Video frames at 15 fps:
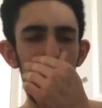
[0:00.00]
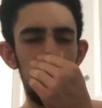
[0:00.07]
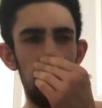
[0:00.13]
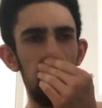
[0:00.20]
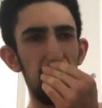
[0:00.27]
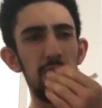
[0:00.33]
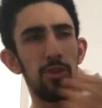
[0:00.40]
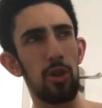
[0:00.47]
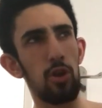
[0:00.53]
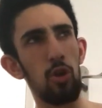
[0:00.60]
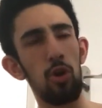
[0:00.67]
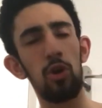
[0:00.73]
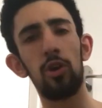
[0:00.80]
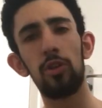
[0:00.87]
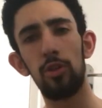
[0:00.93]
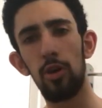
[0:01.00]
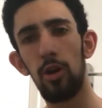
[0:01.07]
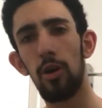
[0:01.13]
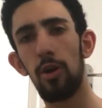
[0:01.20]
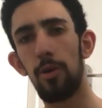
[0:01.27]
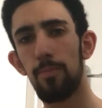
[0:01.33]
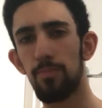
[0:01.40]
But the longer
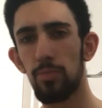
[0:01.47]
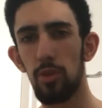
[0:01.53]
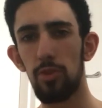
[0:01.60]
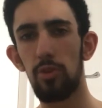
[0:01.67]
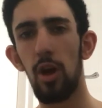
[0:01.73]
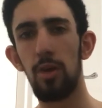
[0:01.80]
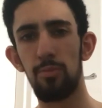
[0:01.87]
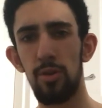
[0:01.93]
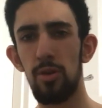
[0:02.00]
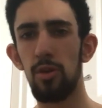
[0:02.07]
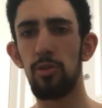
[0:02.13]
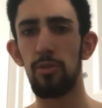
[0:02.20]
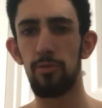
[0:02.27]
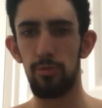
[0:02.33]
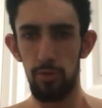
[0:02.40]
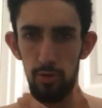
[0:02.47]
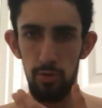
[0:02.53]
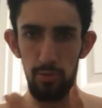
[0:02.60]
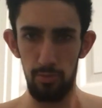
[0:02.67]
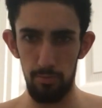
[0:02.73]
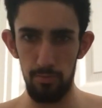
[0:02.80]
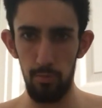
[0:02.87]
the time period of
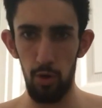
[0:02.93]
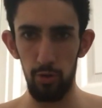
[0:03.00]
you